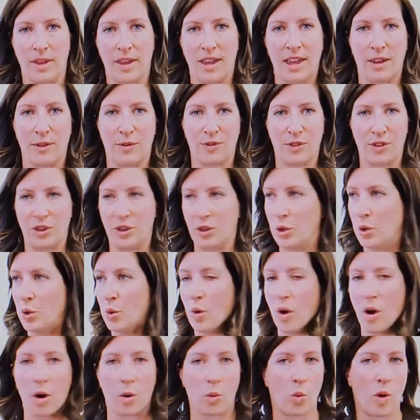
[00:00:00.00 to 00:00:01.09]
If
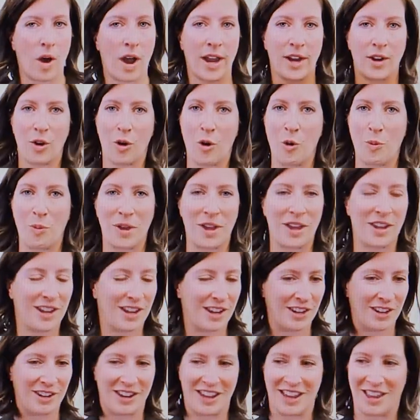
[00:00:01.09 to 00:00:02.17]
you are wide open
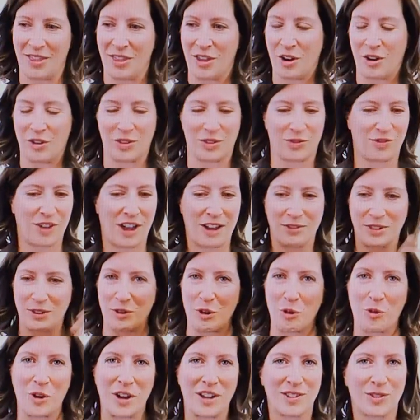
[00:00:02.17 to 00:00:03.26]
and there's 5
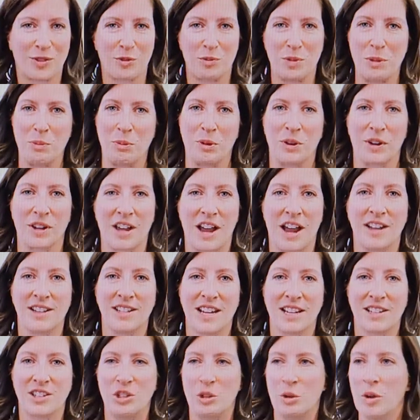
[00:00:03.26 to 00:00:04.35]
different ways for people to
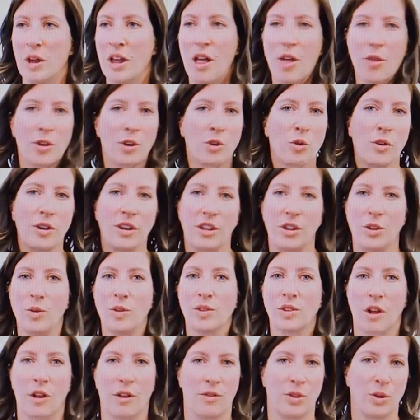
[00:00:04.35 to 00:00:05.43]
contact you, they're going to
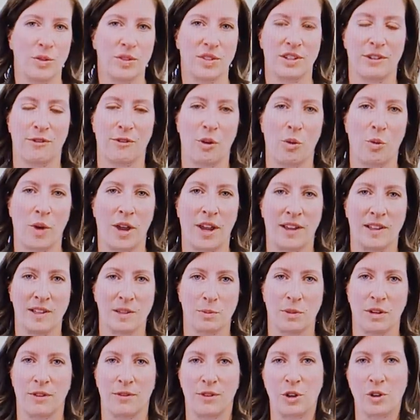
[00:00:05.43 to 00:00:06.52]
use all of those different ways.
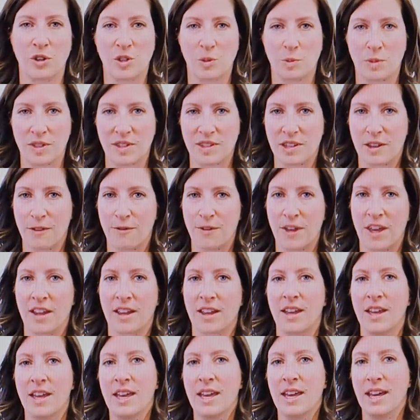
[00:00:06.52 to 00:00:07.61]
But if you're
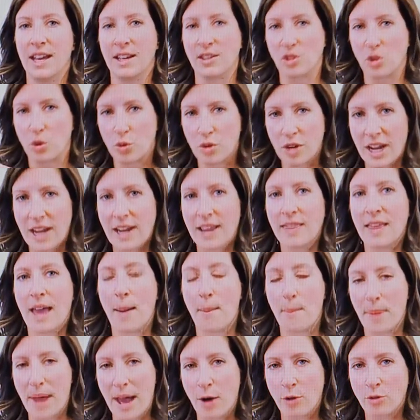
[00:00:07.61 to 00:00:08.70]
specific, it's creating
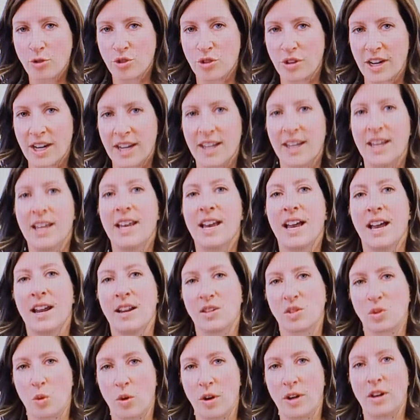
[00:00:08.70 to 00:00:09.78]
that boundary
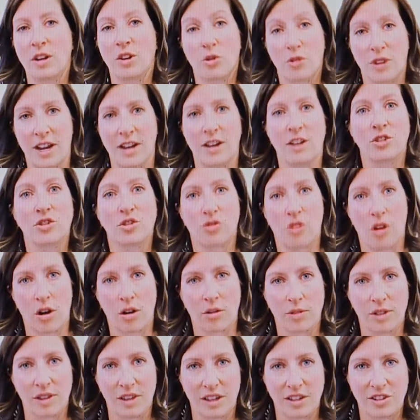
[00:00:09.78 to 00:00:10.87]
and it's going to create a
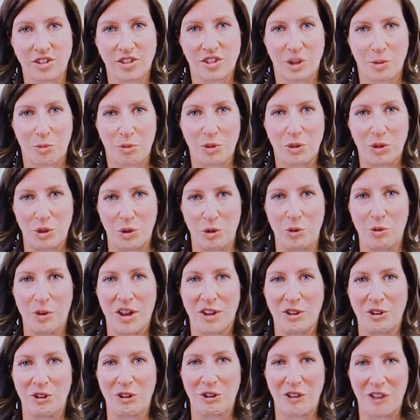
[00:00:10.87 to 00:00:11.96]
stronger relationship with you
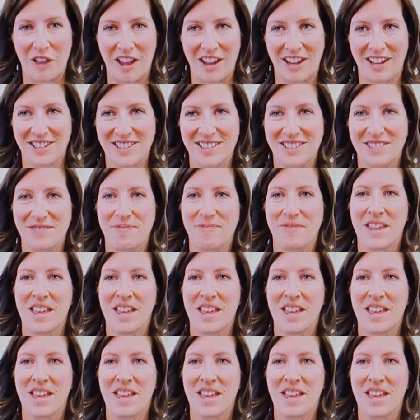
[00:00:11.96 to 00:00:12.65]
and your client.